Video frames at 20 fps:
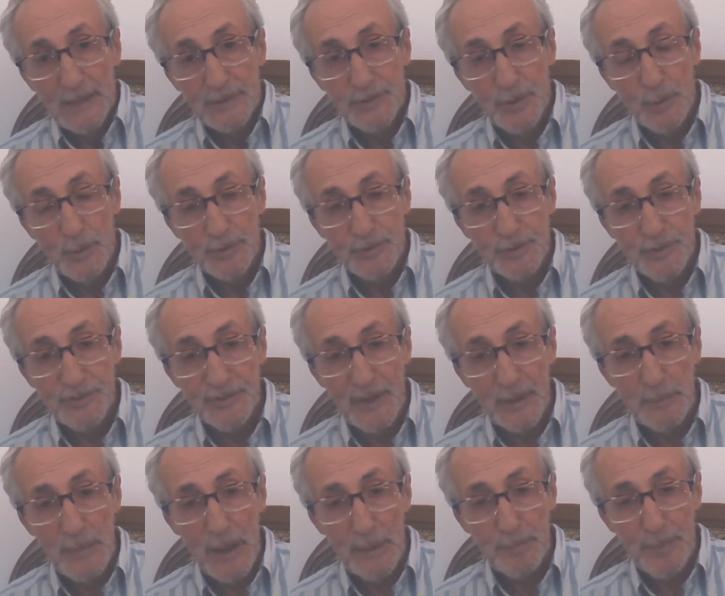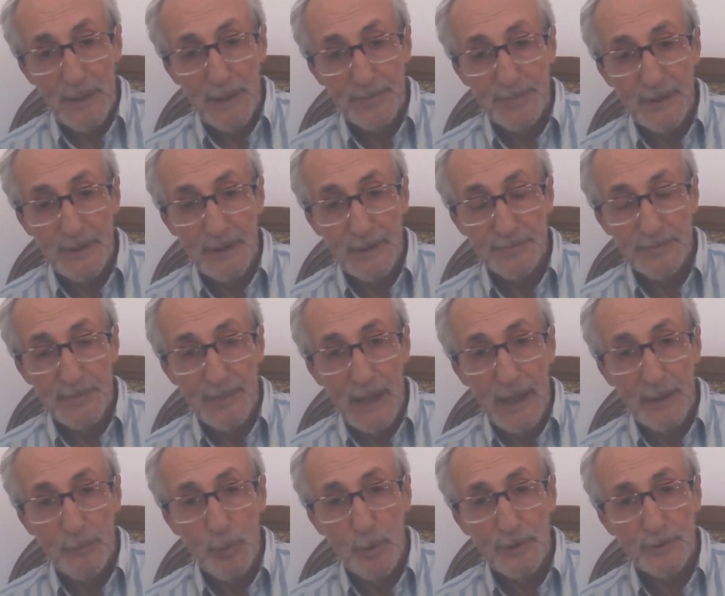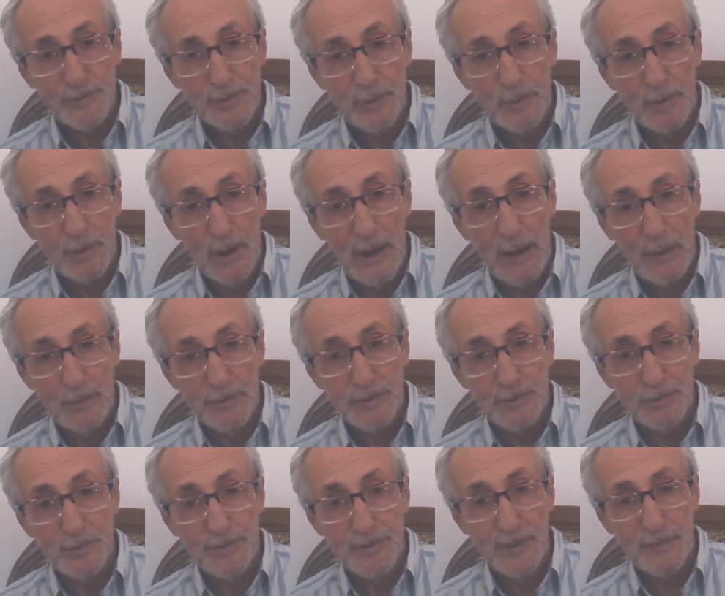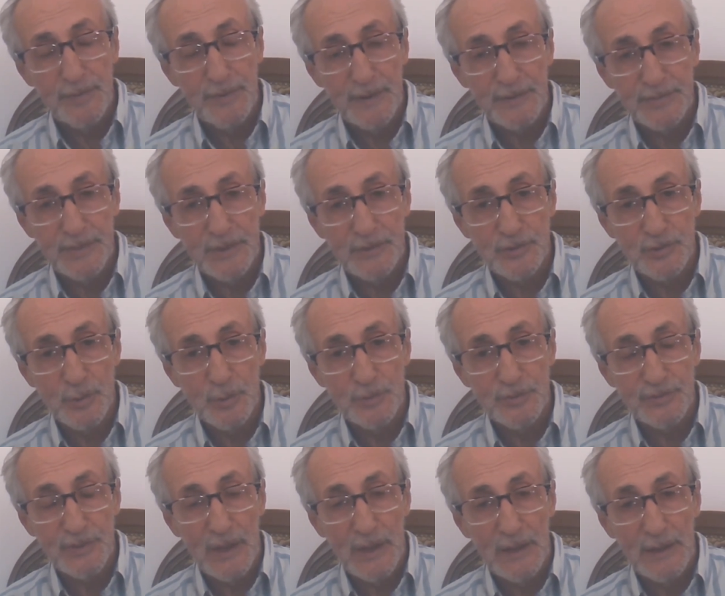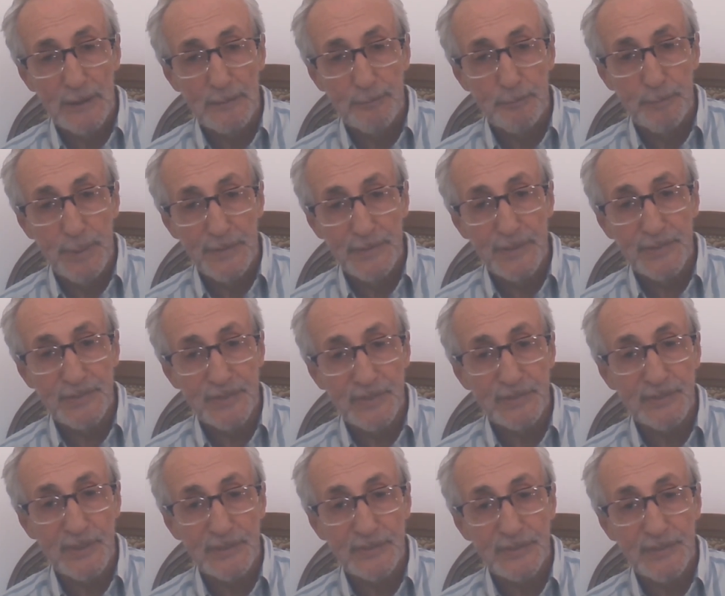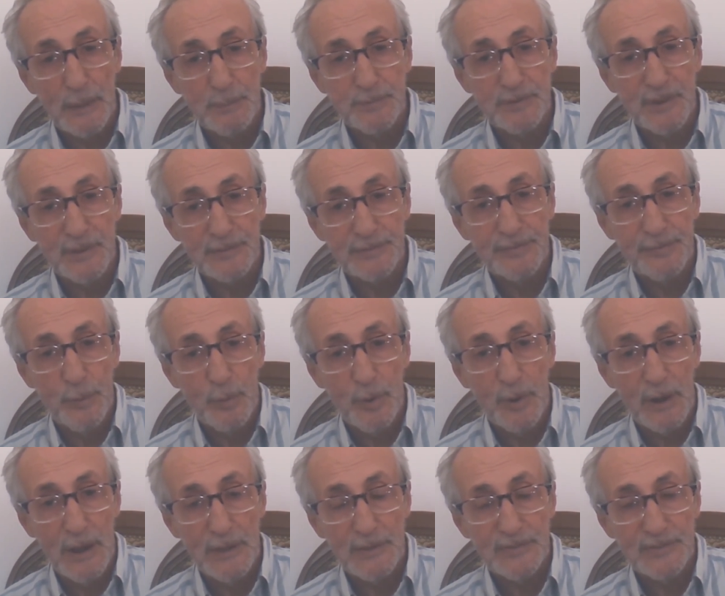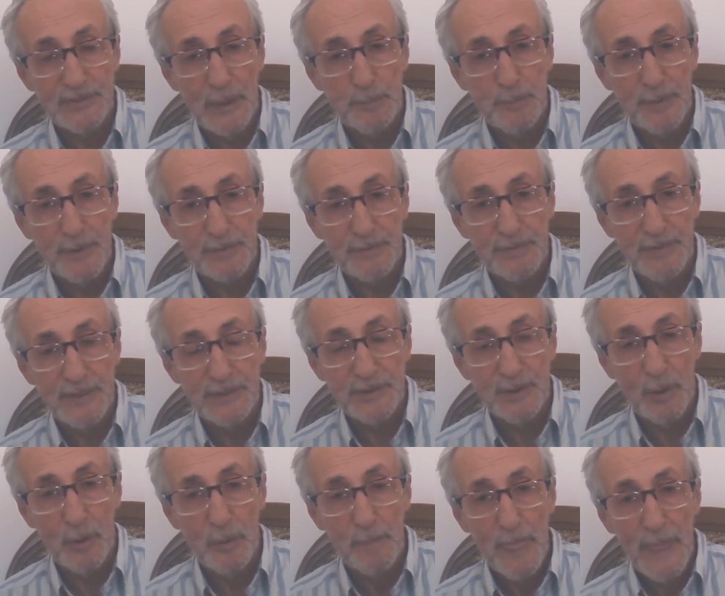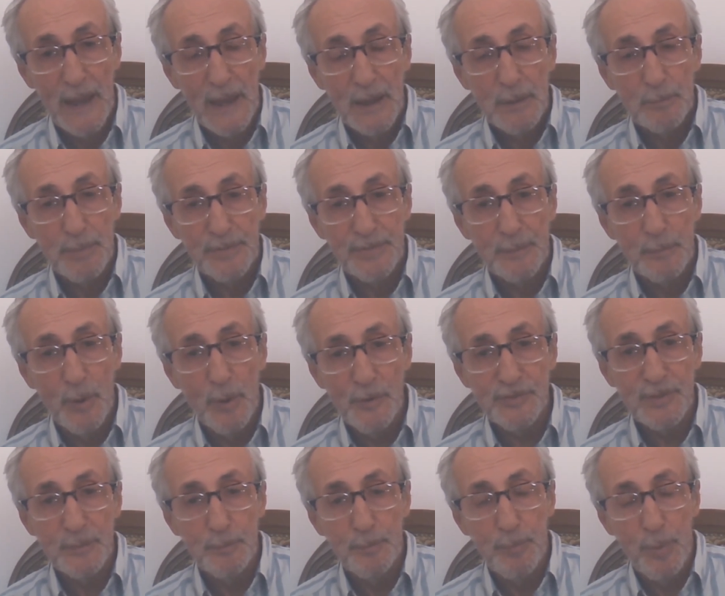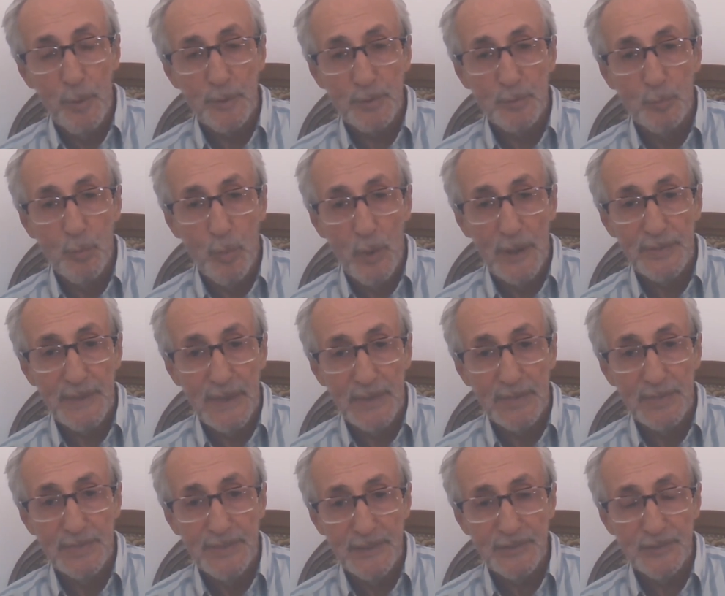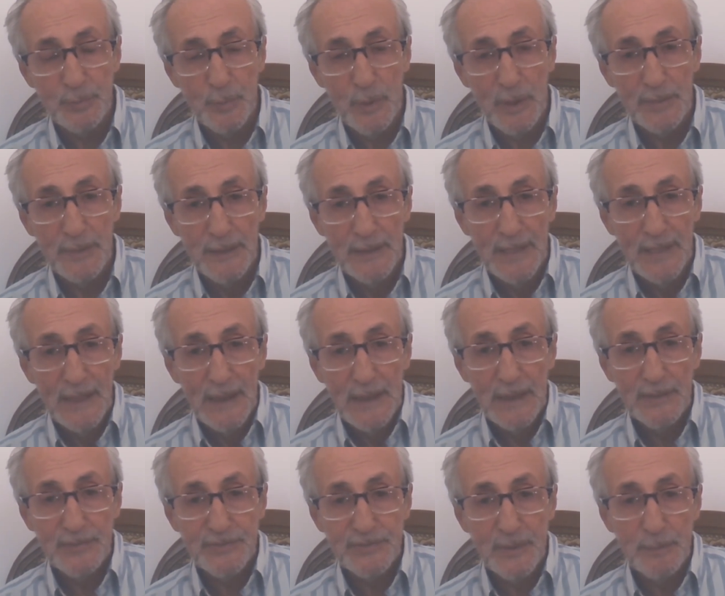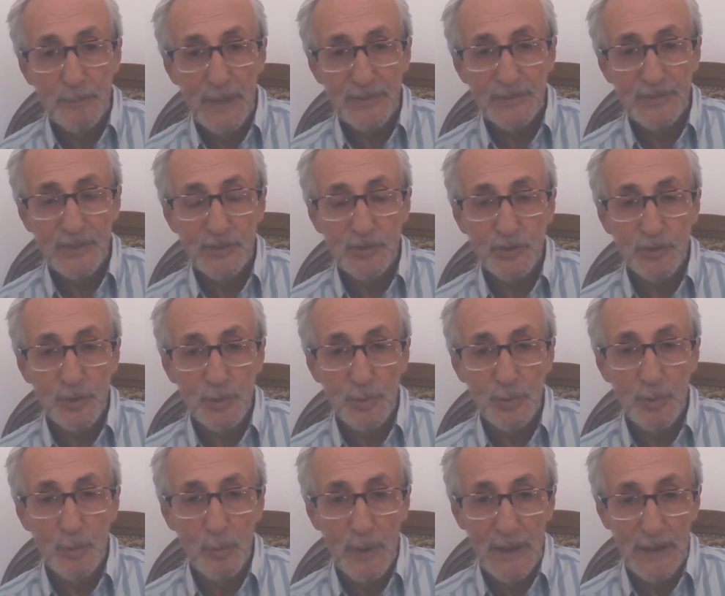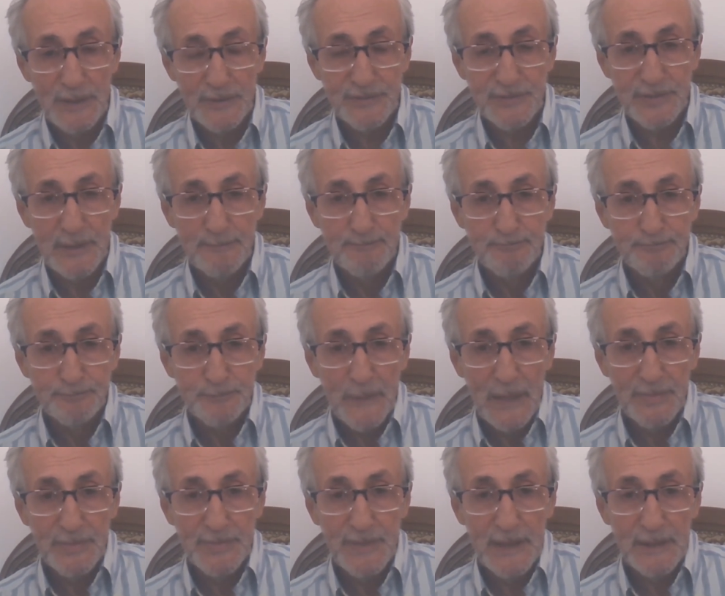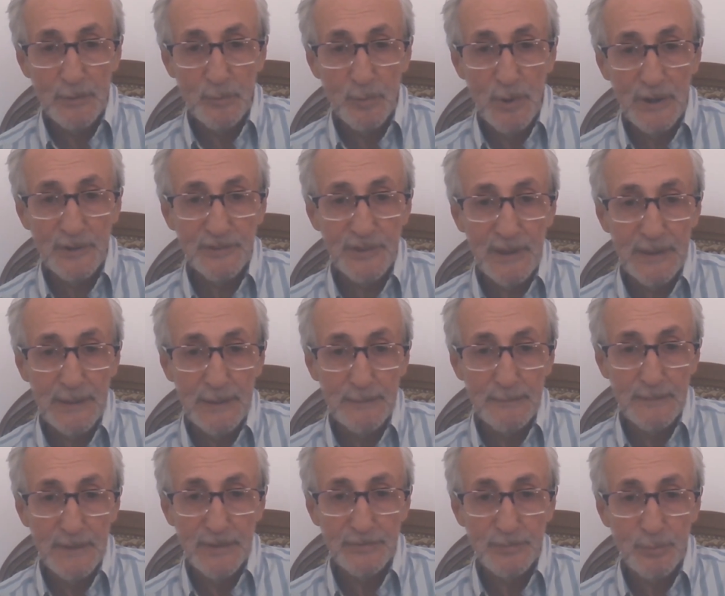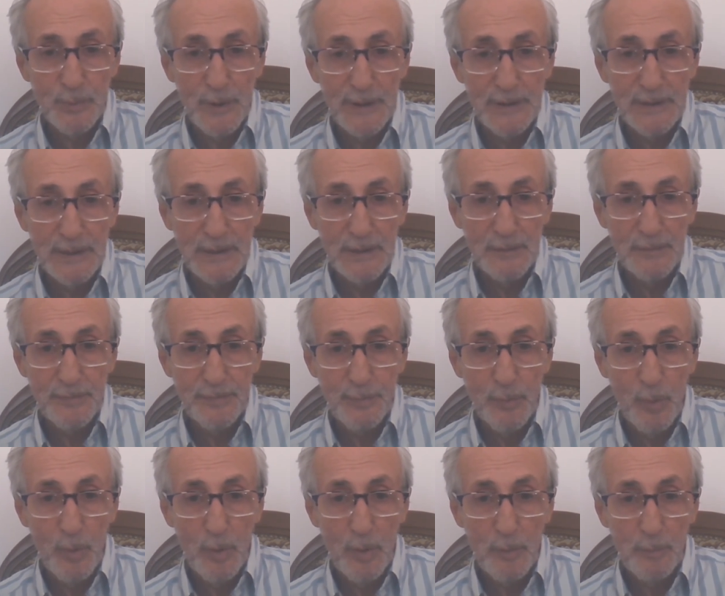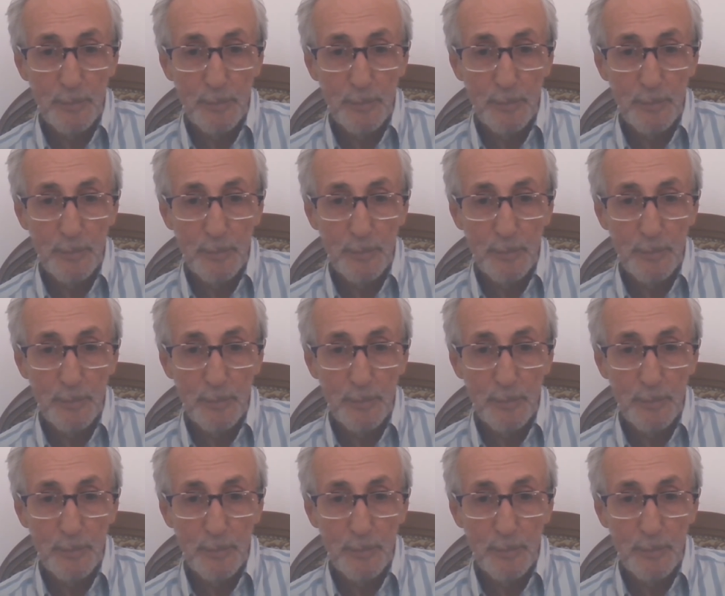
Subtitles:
To sum up, there, I want to go to different issues, but this is a subject for a separate video. But the most important one in this one, it's a message to the West that Russia is ready for